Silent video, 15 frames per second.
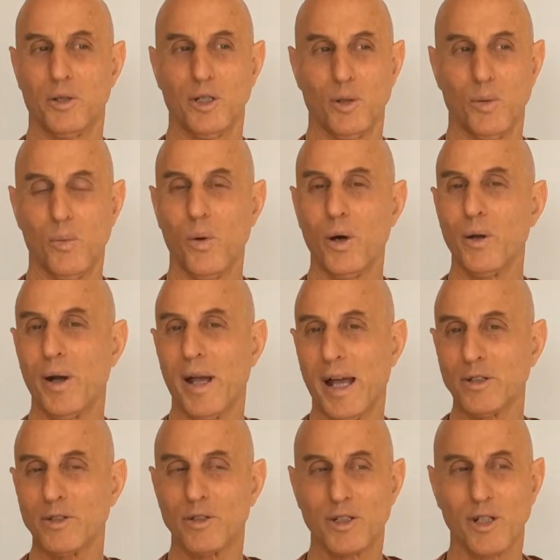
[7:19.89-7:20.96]
You know, what do I
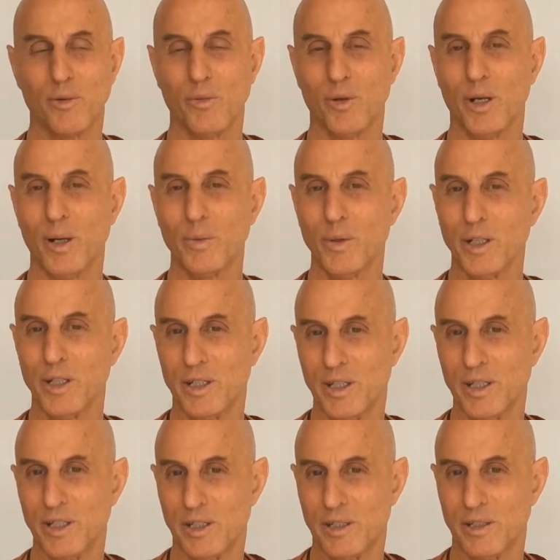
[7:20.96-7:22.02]
ask yourself? What do I really
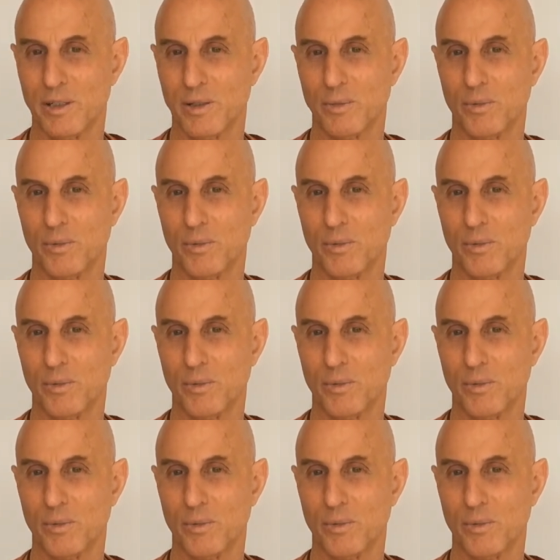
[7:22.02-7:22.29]
need?